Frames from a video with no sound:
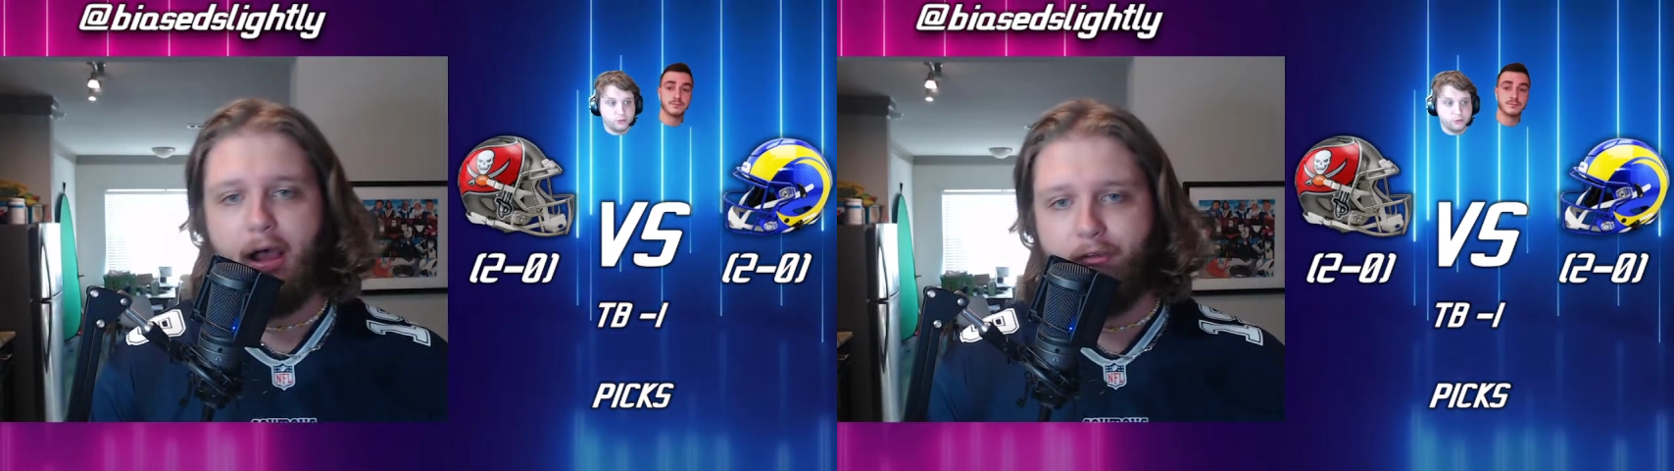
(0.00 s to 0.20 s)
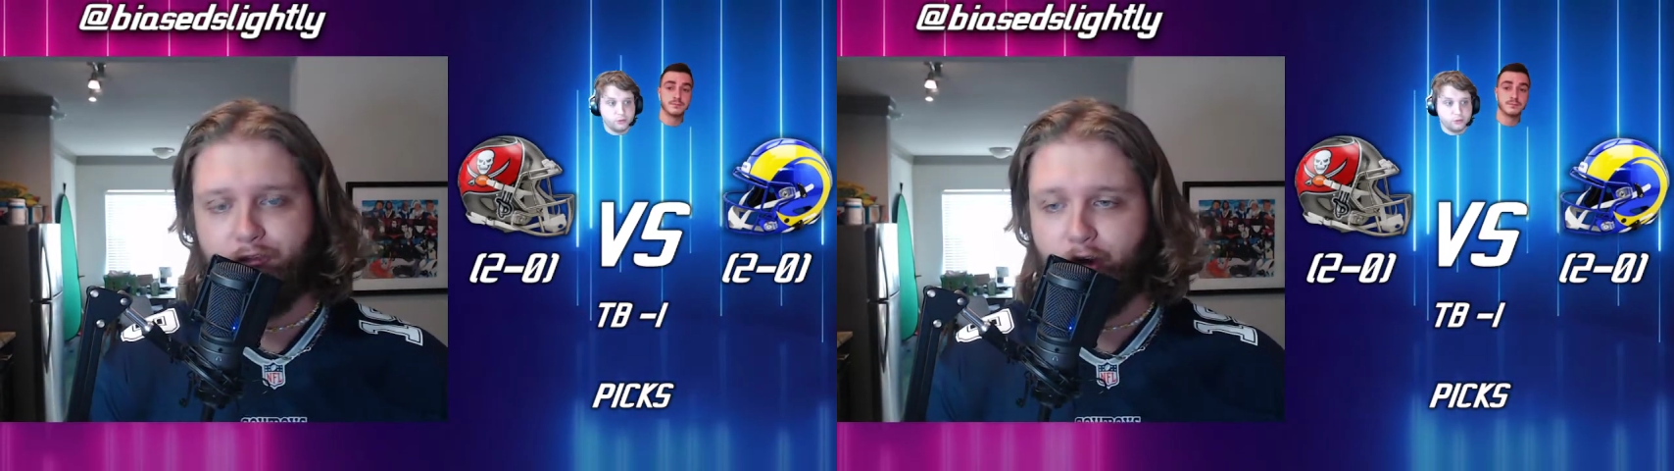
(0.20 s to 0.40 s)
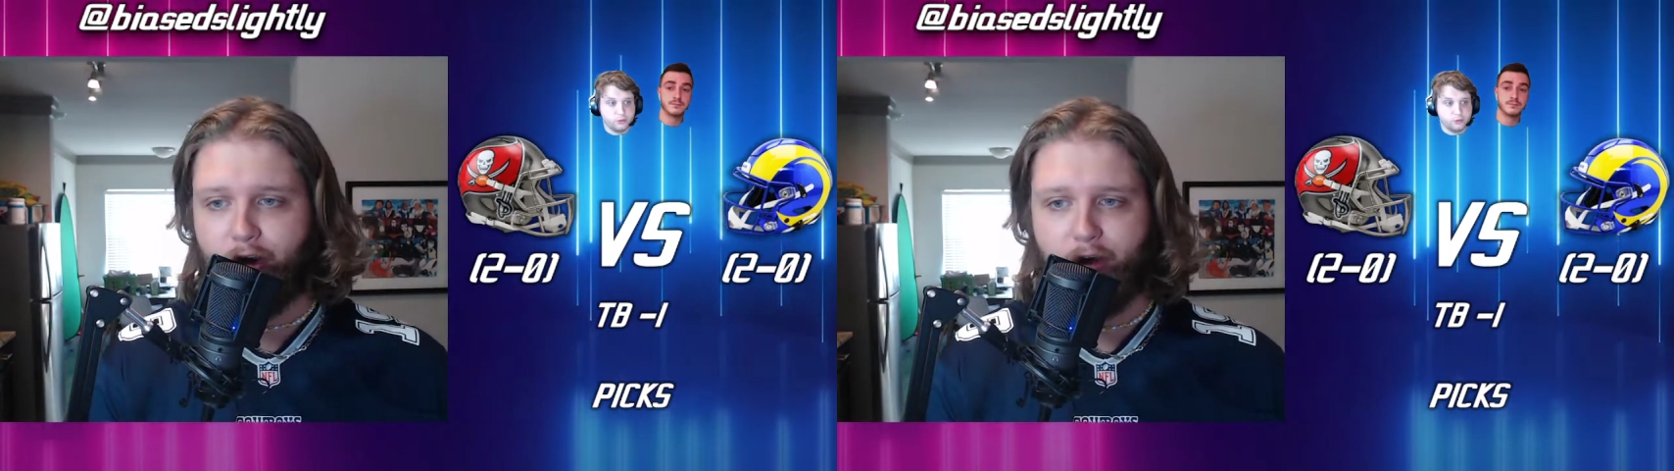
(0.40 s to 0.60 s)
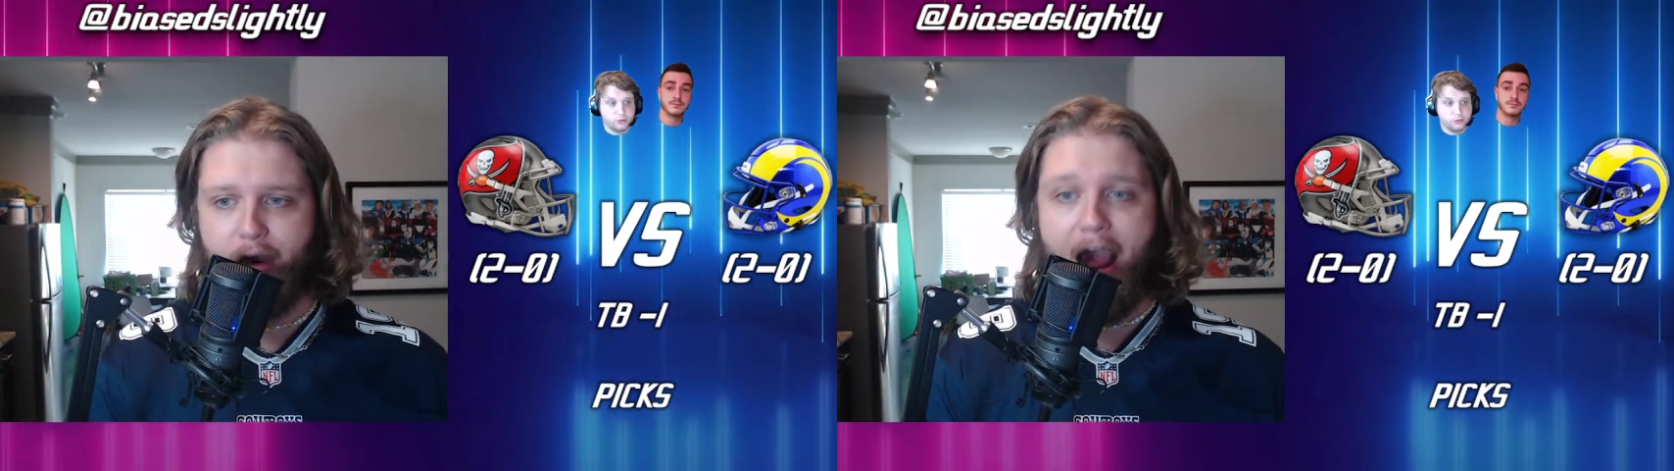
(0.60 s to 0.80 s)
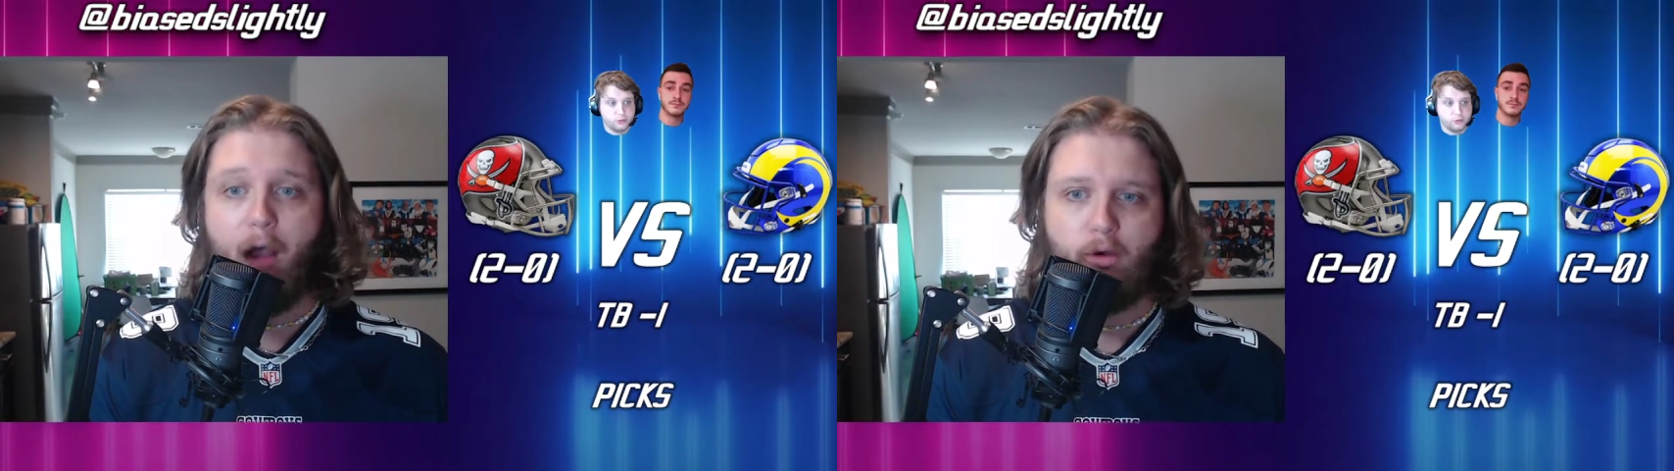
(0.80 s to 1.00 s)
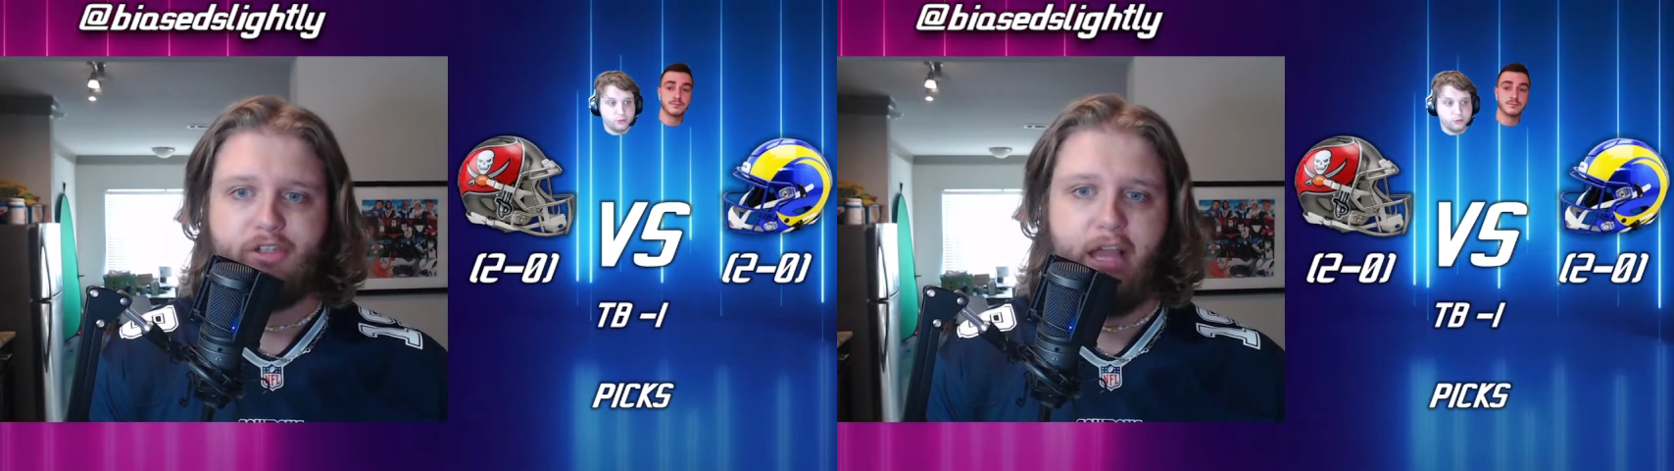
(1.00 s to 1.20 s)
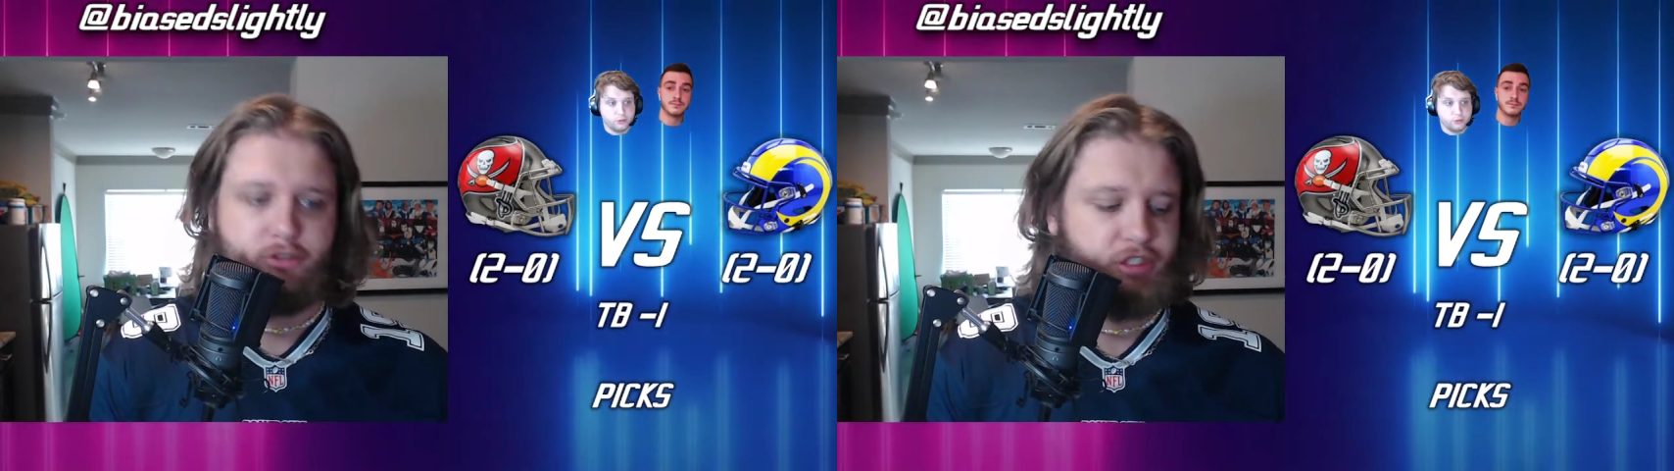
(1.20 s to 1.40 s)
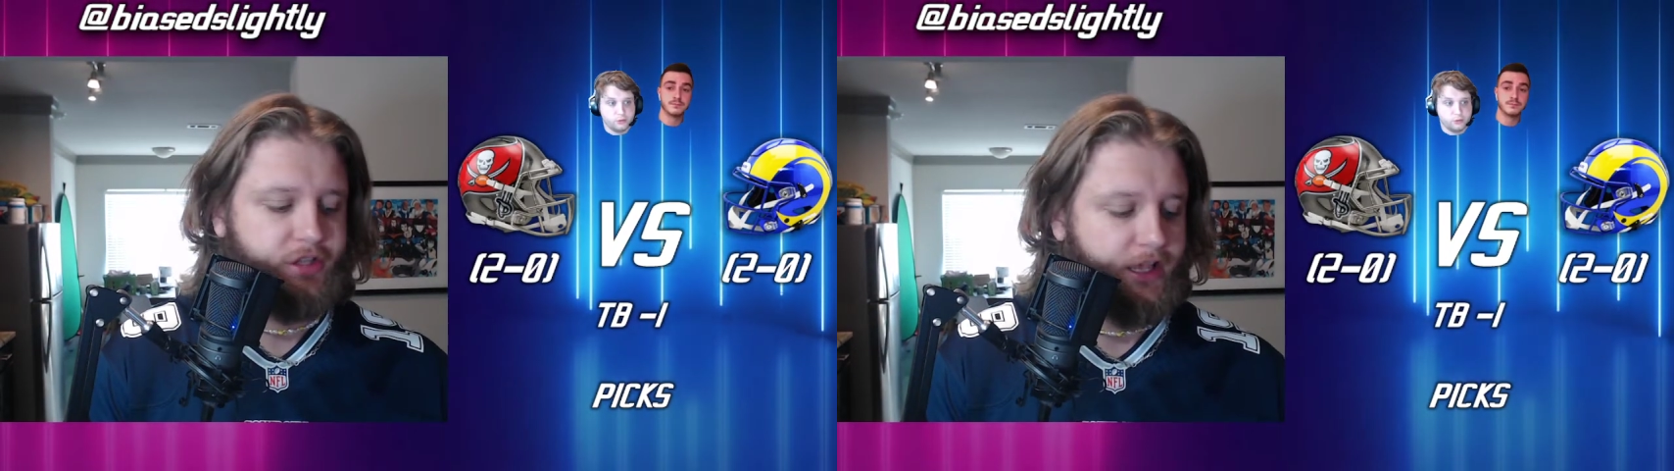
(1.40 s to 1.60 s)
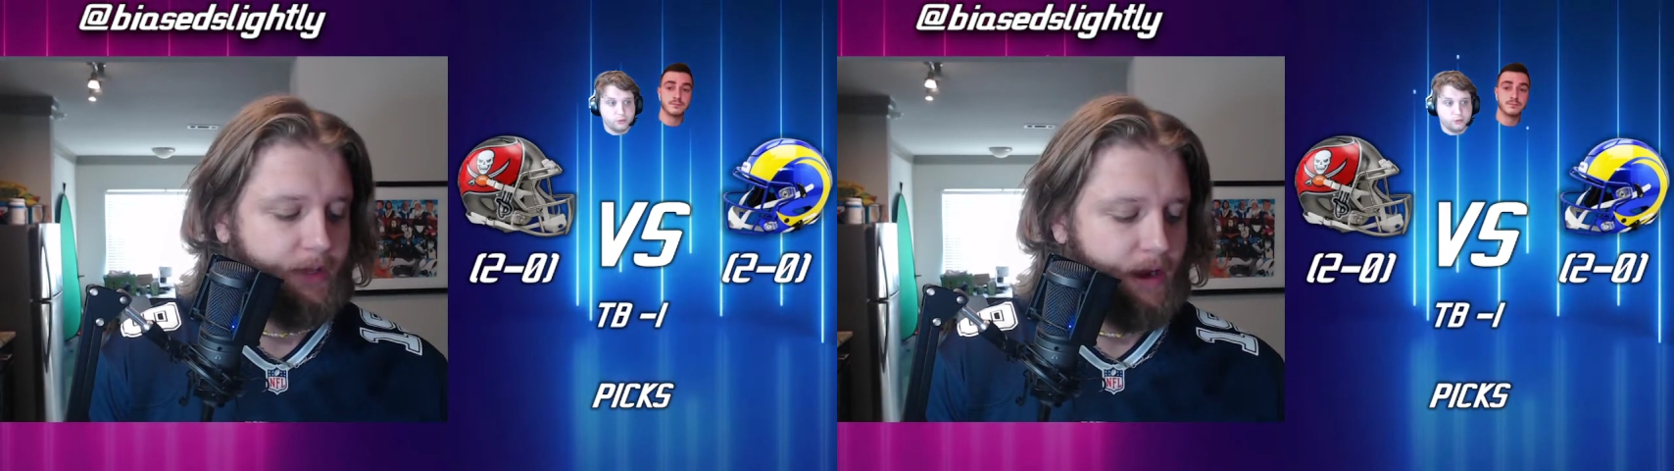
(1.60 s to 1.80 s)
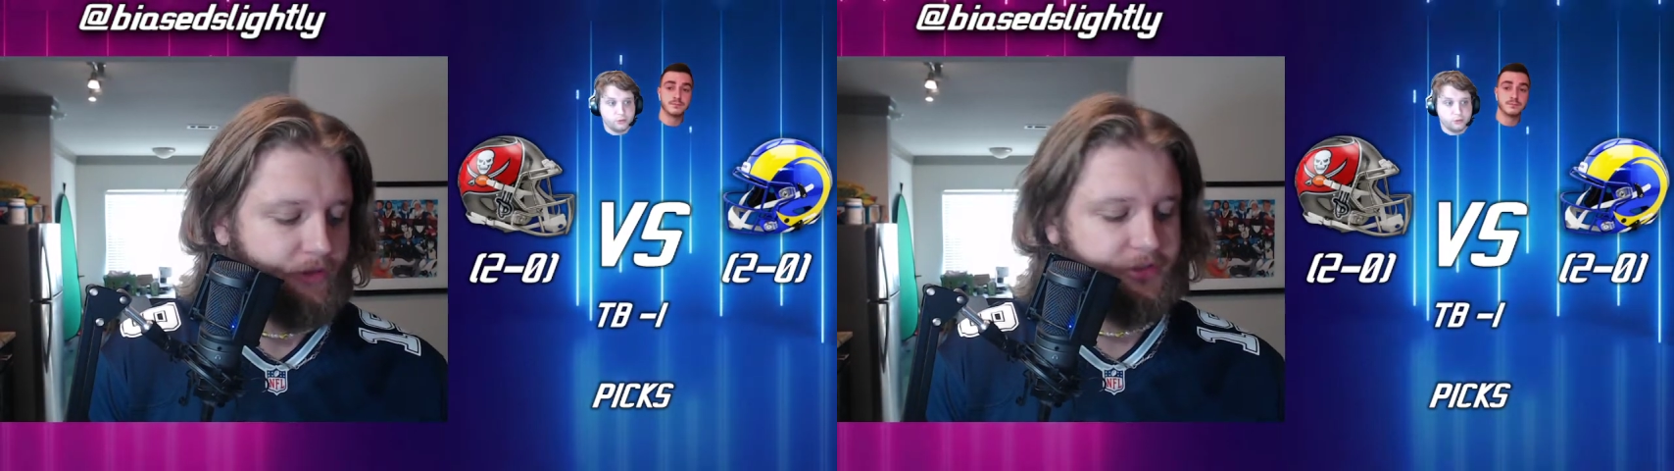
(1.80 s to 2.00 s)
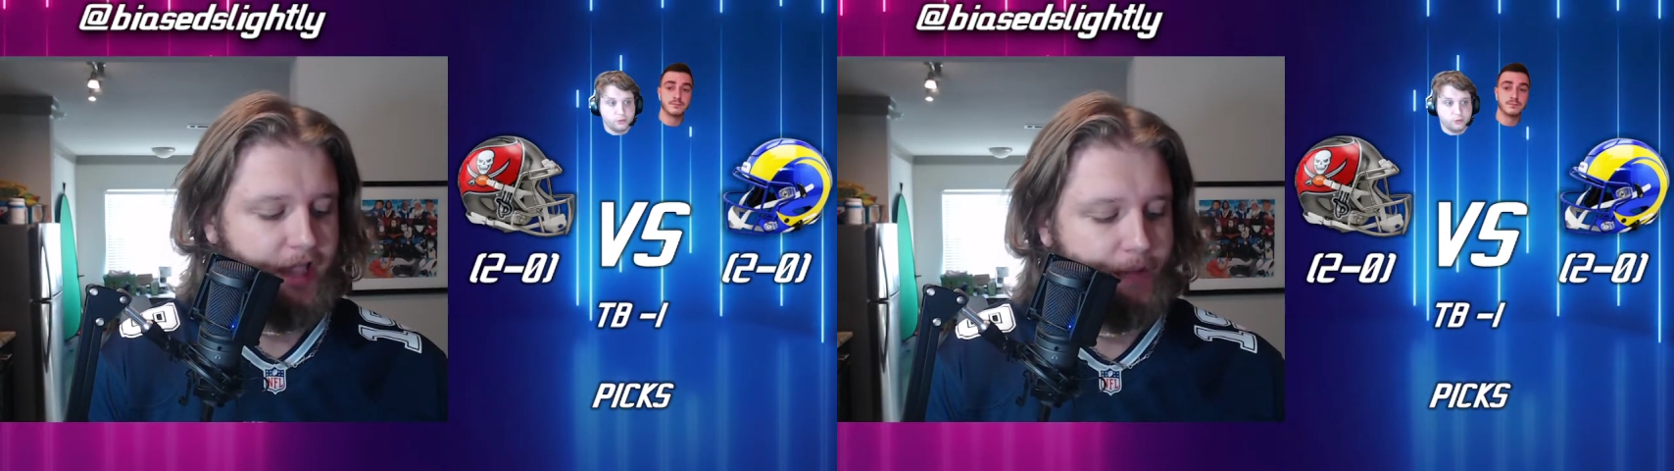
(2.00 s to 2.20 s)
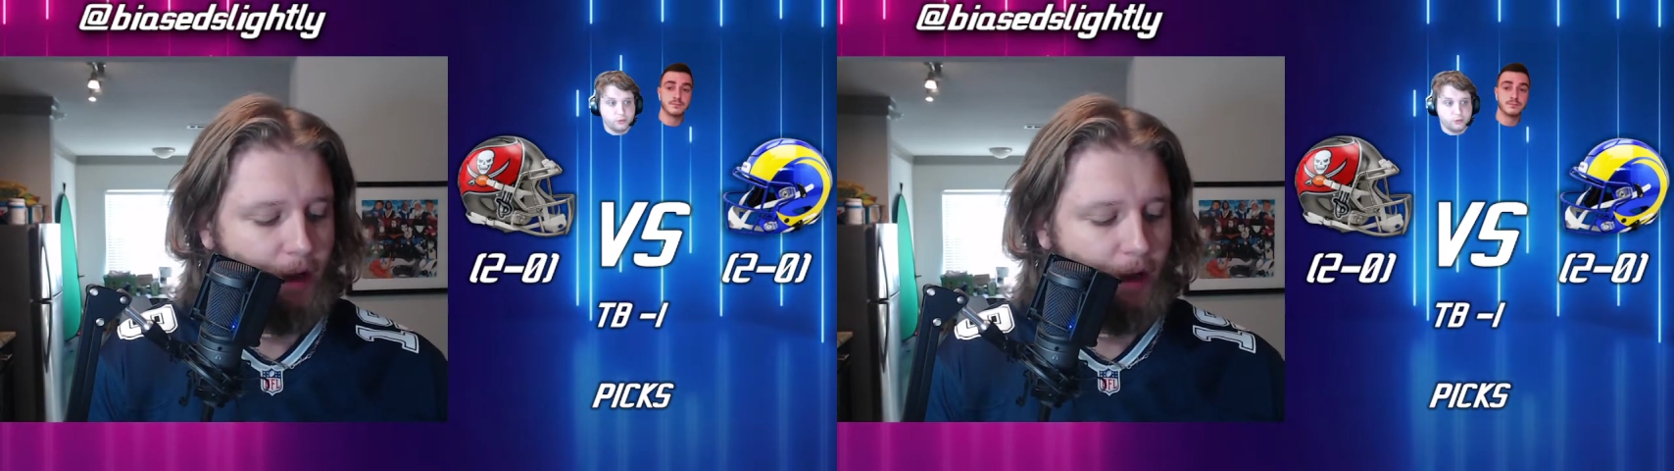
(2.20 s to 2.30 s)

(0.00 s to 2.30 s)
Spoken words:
for hours now just thinking about this game.